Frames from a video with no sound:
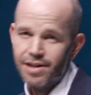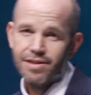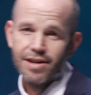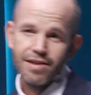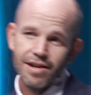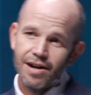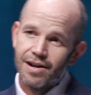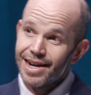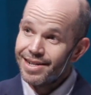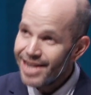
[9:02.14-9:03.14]
that they
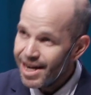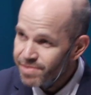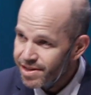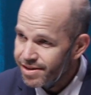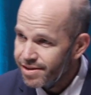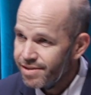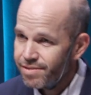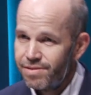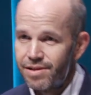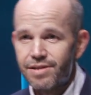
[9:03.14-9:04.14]
are adapted
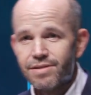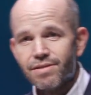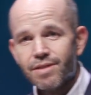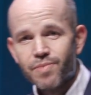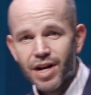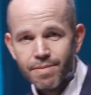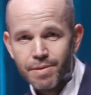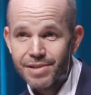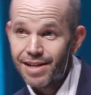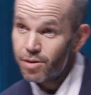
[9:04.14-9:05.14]
to the
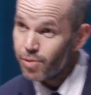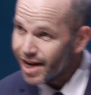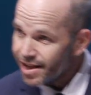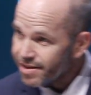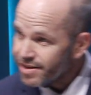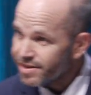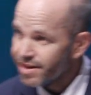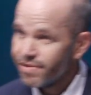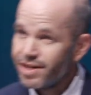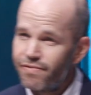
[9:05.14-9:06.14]
problems and the realities
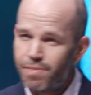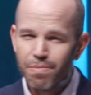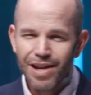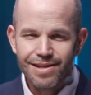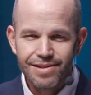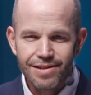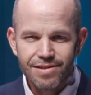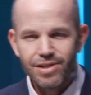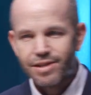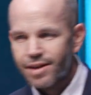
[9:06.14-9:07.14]
of the different places.
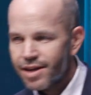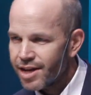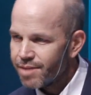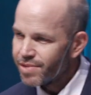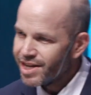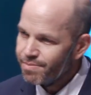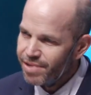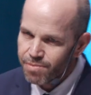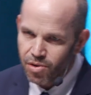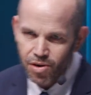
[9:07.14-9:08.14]
So it's being a
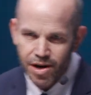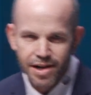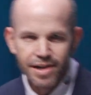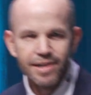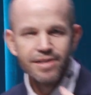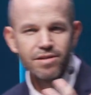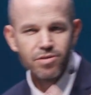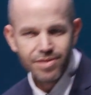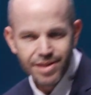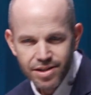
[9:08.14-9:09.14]
bit more
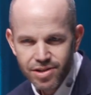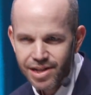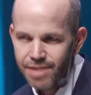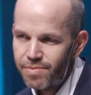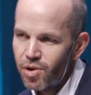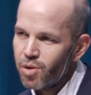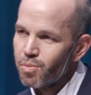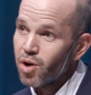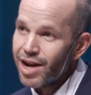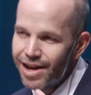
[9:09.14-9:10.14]
strategic and
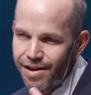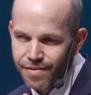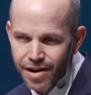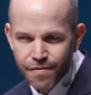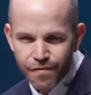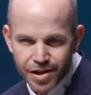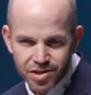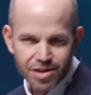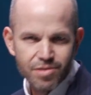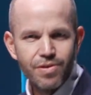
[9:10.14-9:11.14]
more
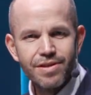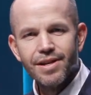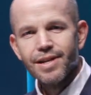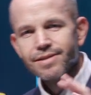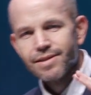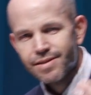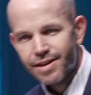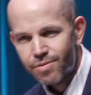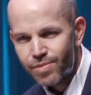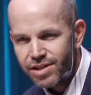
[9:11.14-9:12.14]
efficient with the
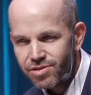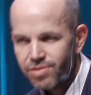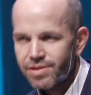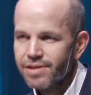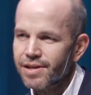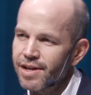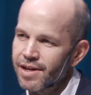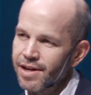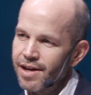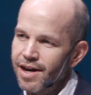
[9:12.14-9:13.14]
existing resources.
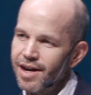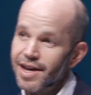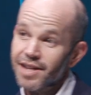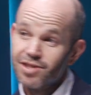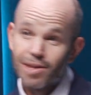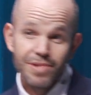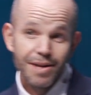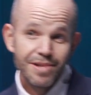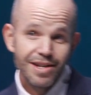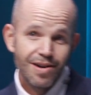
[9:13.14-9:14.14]
And
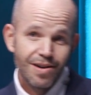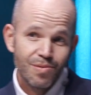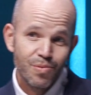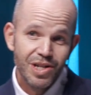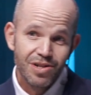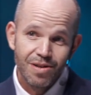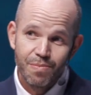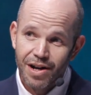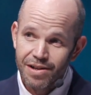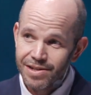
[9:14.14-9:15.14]
sometimes they call regional
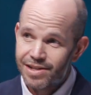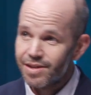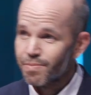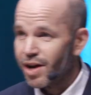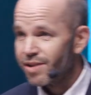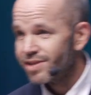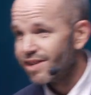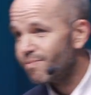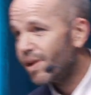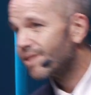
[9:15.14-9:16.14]
policy the policy
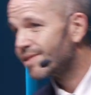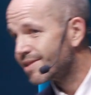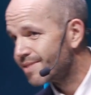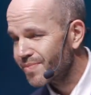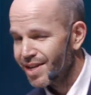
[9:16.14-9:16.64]
of policies.